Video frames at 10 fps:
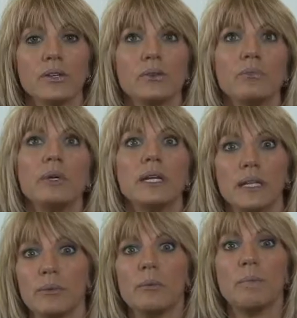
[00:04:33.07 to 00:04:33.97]
So
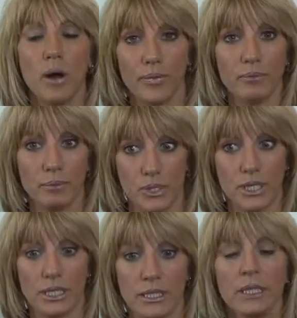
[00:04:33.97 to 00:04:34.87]
immediately we bought the
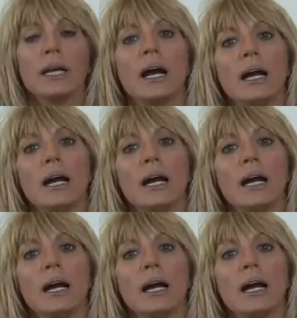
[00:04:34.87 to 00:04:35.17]
machine.